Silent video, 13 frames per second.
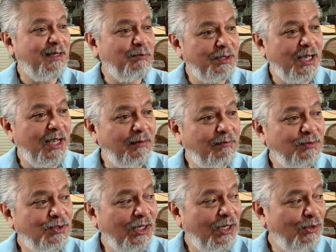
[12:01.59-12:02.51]

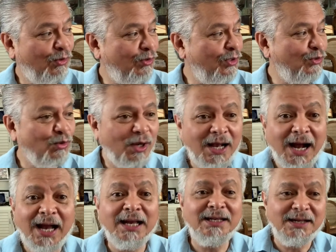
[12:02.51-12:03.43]
sometimes in order to
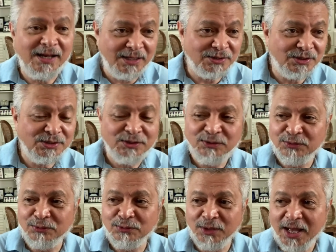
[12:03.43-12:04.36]
guide us
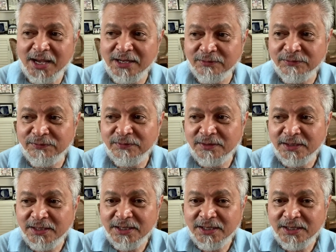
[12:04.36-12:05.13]
through life.